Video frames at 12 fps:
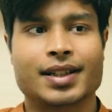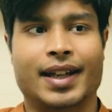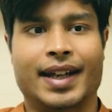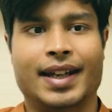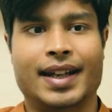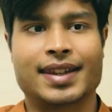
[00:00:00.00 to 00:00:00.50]

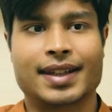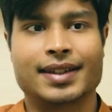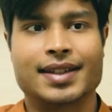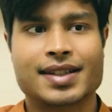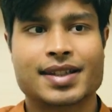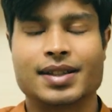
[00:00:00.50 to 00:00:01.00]
and I
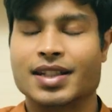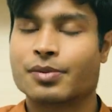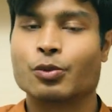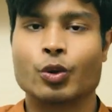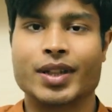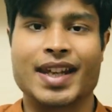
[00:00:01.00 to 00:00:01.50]
think
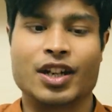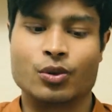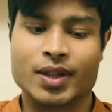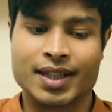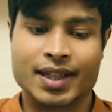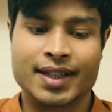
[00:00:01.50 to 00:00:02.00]
this movie they
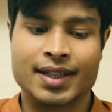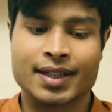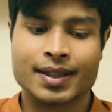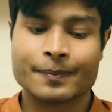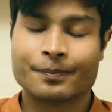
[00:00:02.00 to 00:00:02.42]
really